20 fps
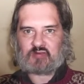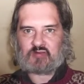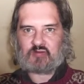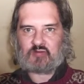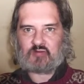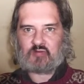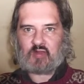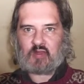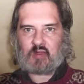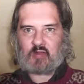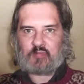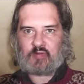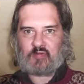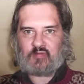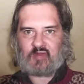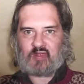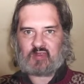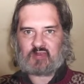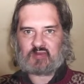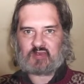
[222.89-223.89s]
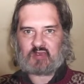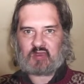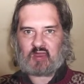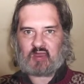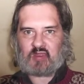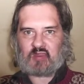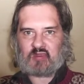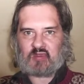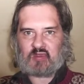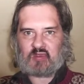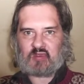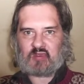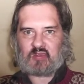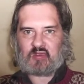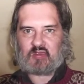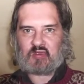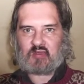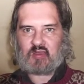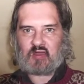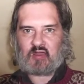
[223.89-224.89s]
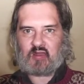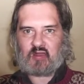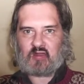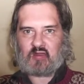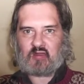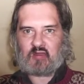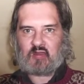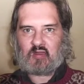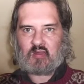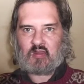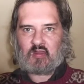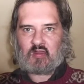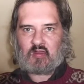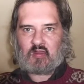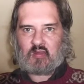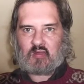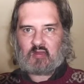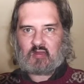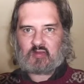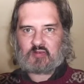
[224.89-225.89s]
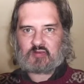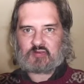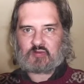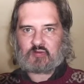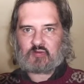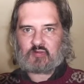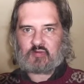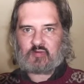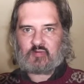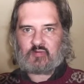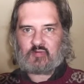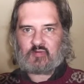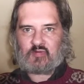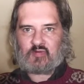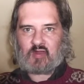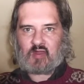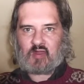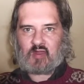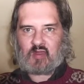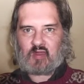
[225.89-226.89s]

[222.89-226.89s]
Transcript: to preventing any sort of